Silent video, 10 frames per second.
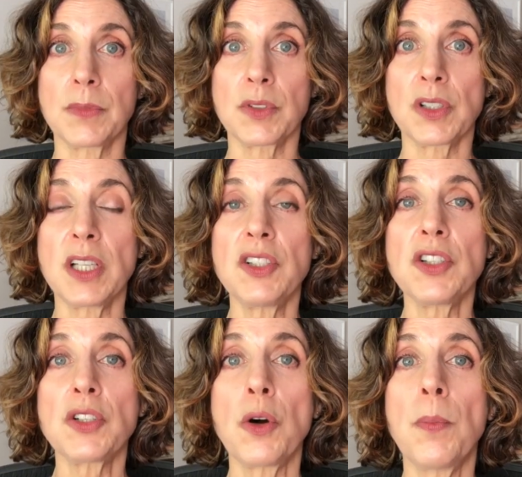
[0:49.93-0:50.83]
So let's
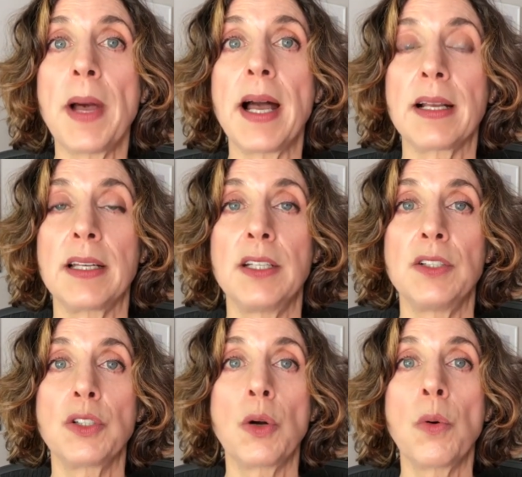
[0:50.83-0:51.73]
just go back
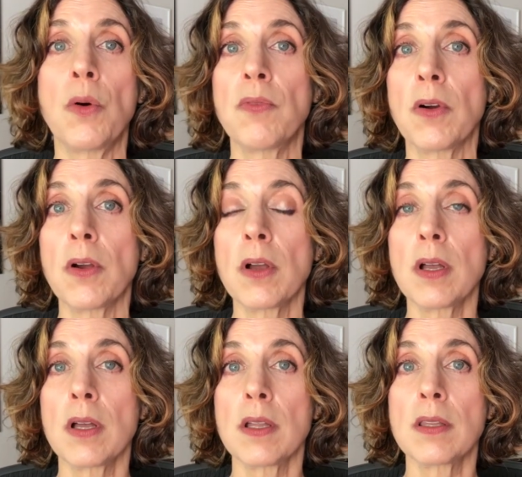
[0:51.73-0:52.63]
and go over
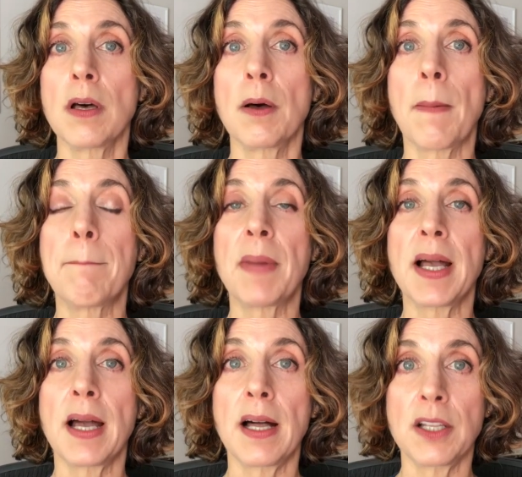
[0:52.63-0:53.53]
the
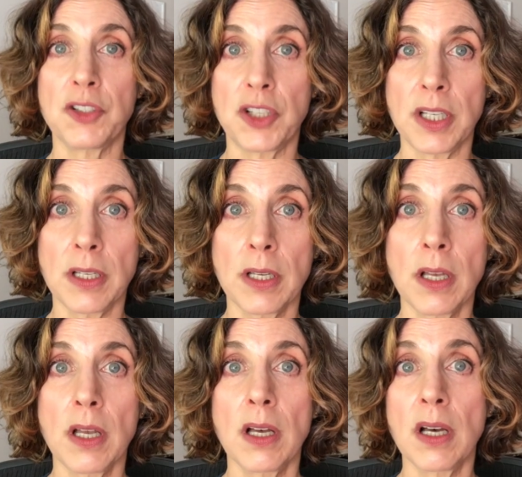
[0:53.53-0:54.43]
biology
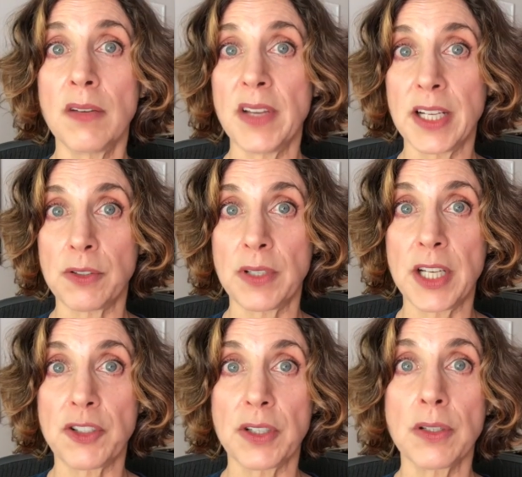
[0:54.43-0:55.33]
of egg
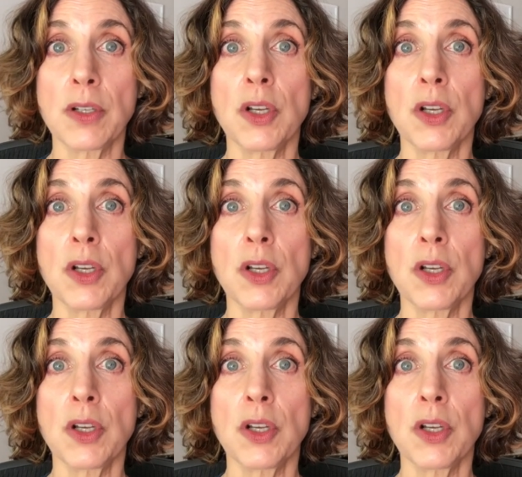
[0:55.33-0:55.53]
donation.